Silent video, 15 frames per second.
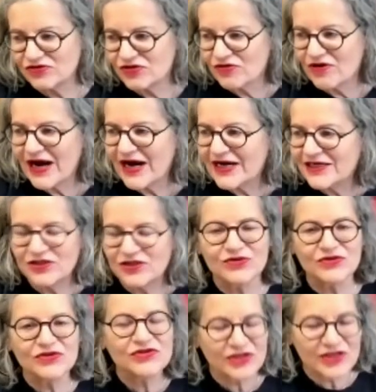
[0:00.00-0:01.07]
try
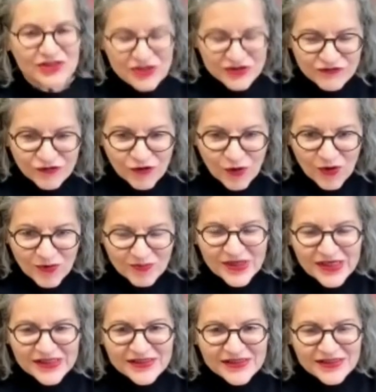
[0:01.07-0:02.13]
to transform
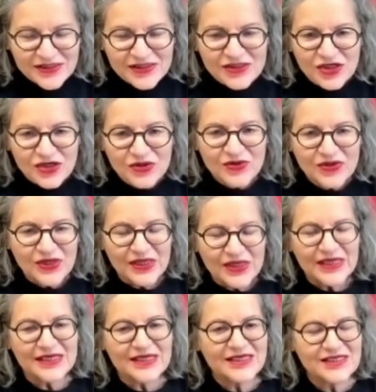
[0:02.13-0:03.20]
it, you know?
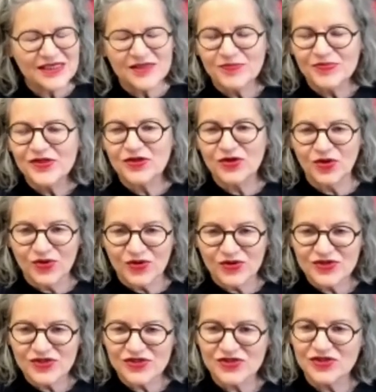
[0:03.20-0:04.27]
Is it
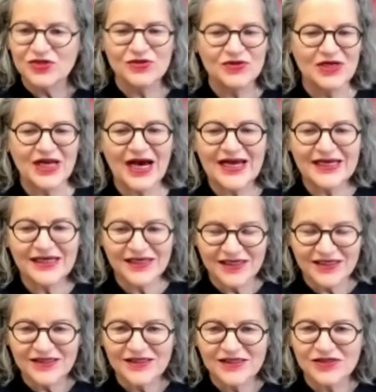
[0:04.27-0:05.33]
because you like
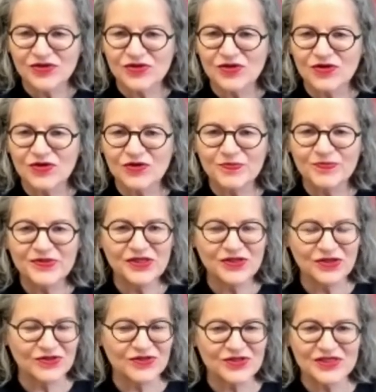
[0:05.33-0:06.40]
it, or
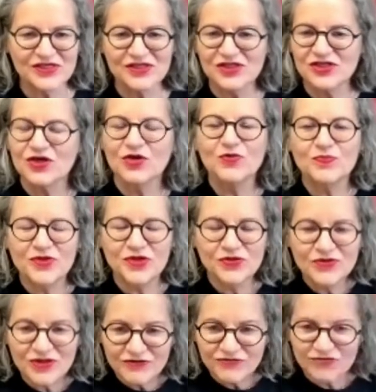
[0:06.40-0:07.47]
because it's so
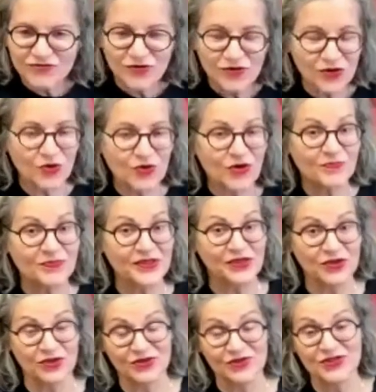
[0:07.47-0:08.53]
beautiful, or
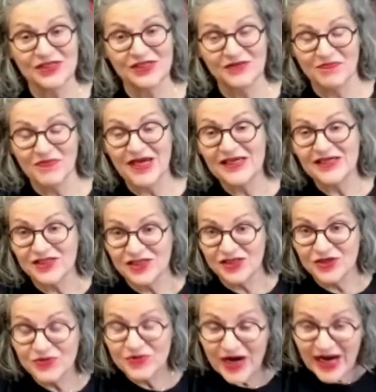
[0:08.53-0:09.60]
because it makes
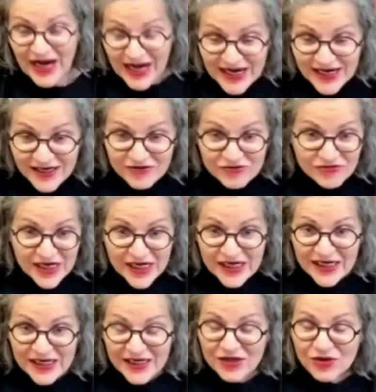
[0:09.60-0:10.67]
you
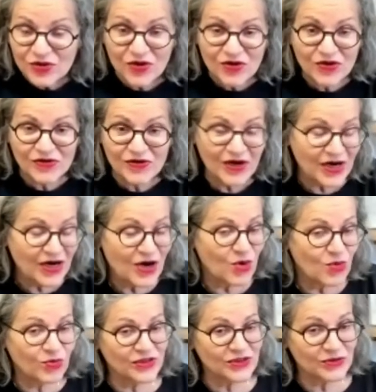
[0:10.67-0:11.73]
angry, or
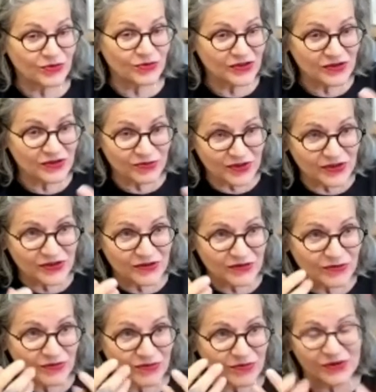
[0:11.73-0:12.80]

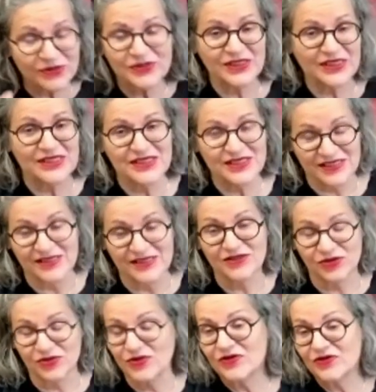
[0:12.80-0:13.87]
what is it?
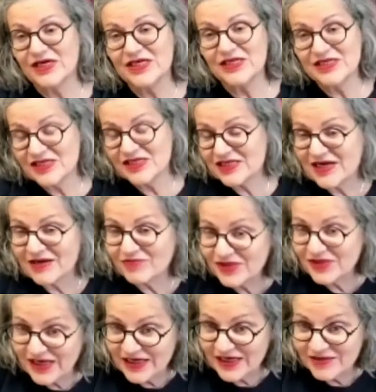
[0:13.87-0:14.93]
Or is it
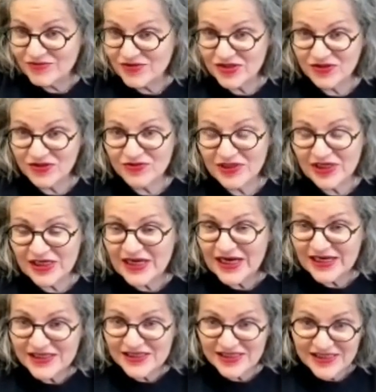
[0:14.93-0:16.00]
sometimes only
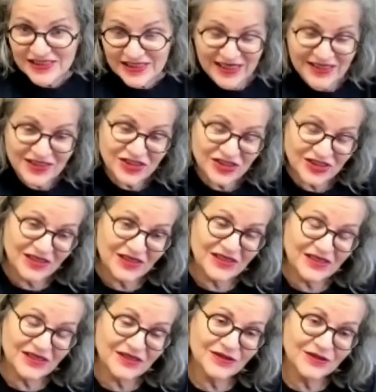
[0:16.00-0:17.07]

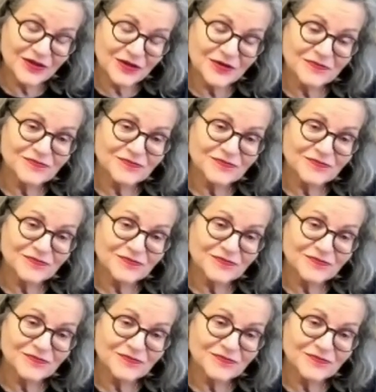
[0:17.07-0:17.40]
accidentally?